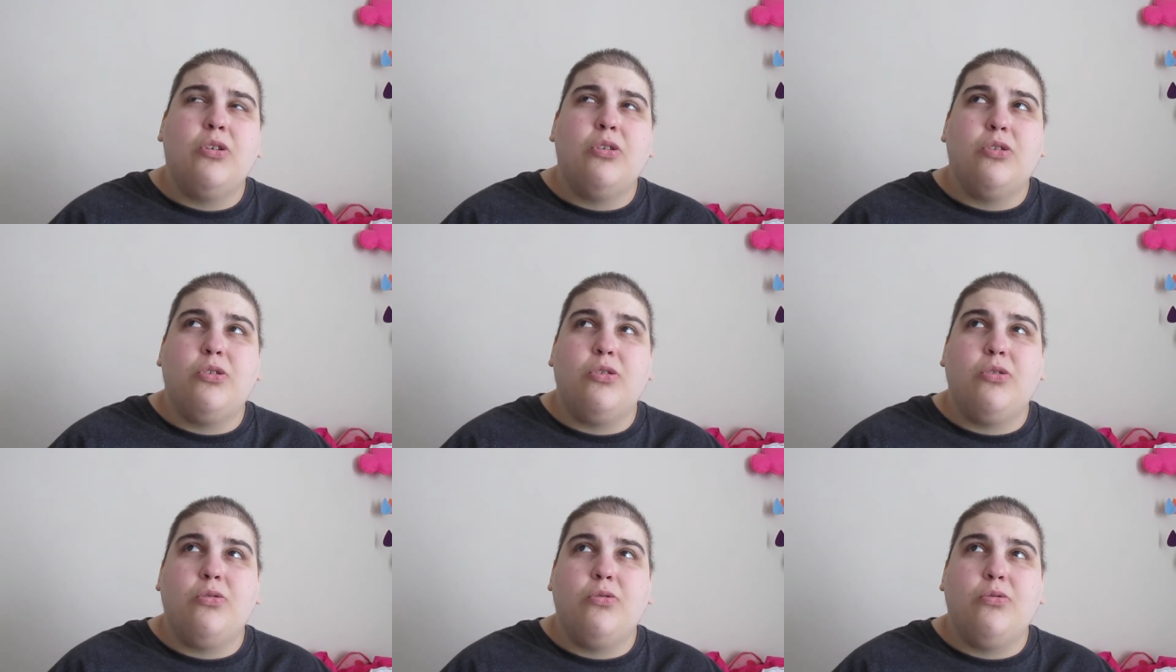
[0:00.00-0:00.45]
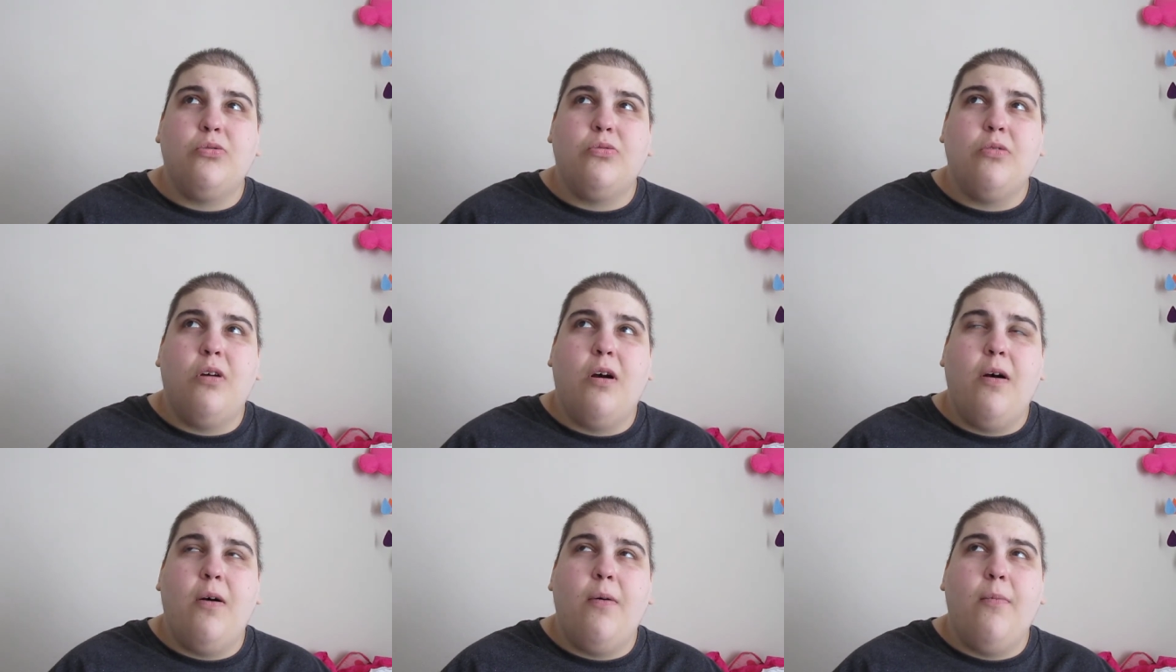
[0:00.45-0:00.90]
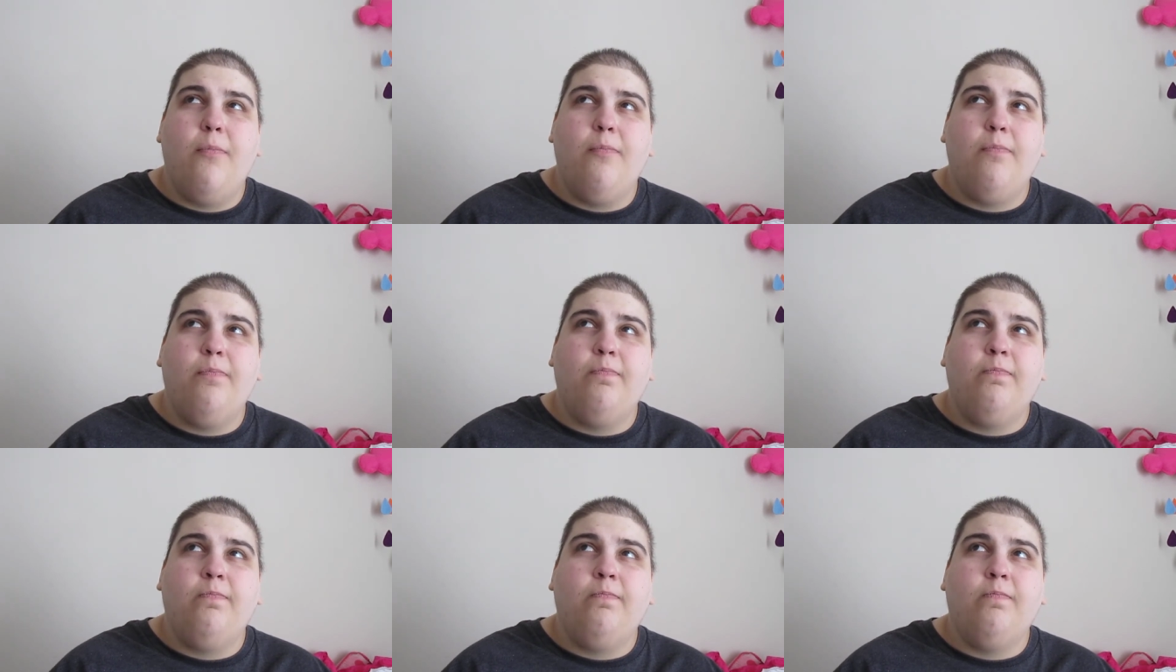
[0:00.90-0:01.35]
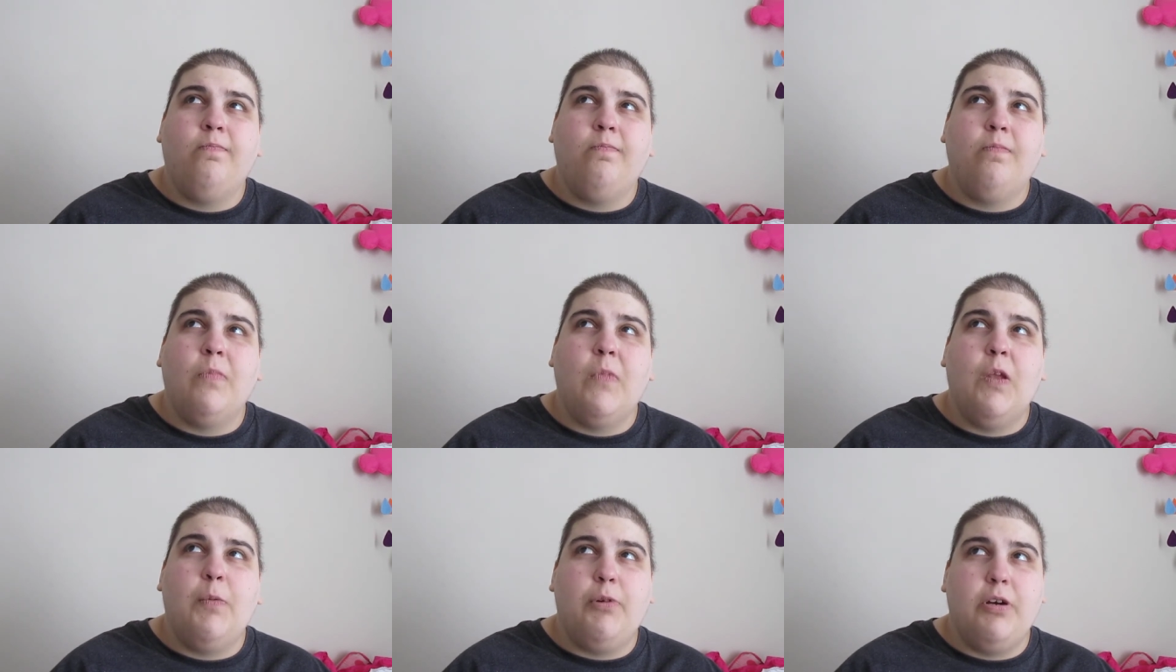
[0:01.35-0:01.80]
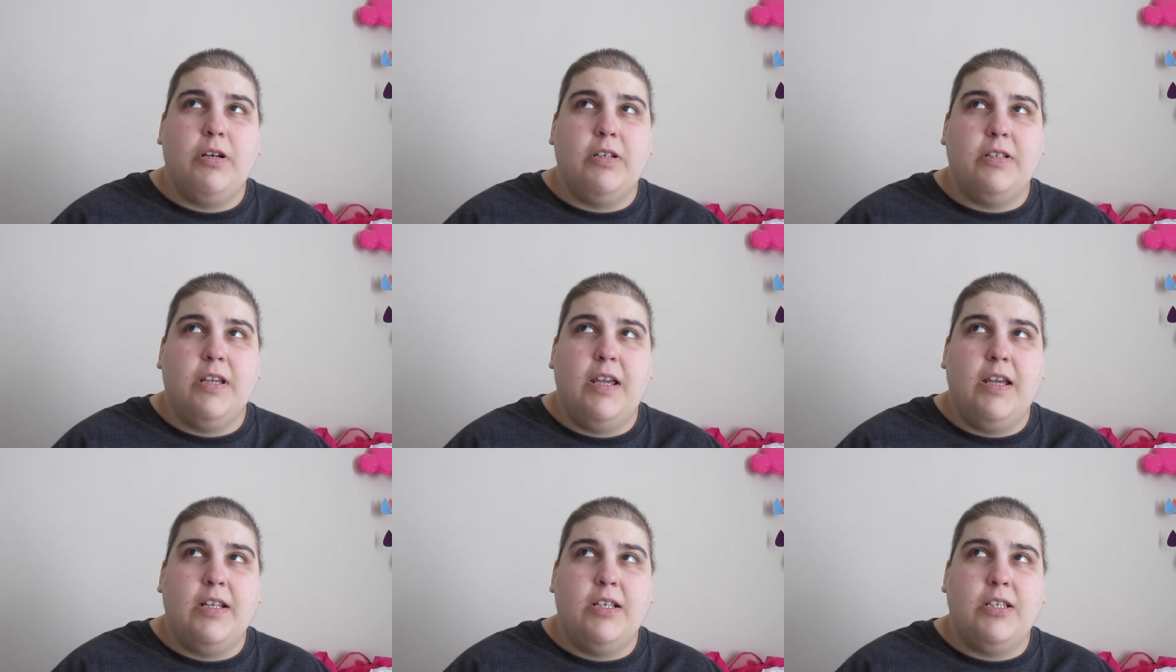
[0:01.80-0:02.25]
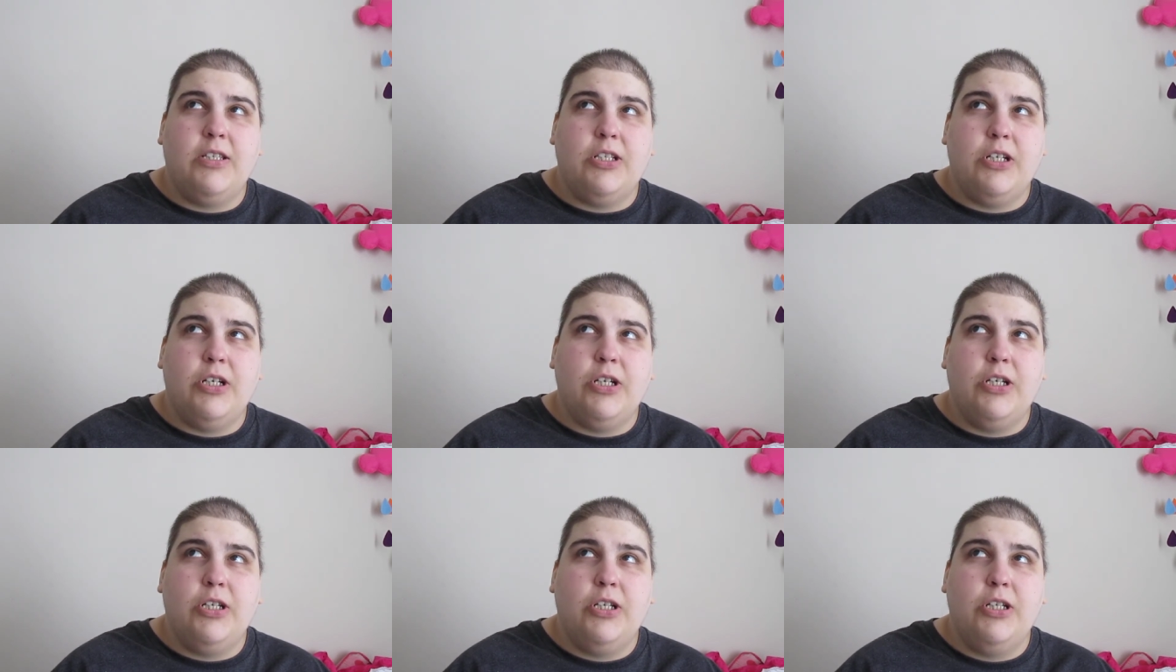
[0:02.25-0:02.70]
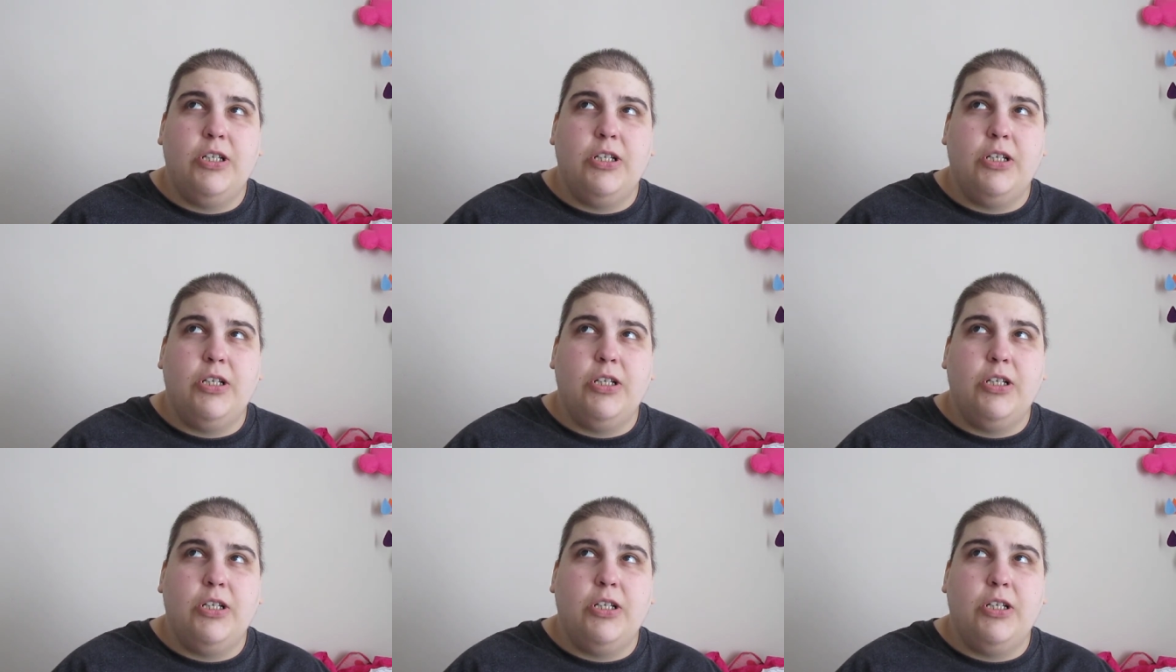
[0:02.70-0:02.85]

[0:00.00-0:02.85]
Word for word: to um, the breast cancer.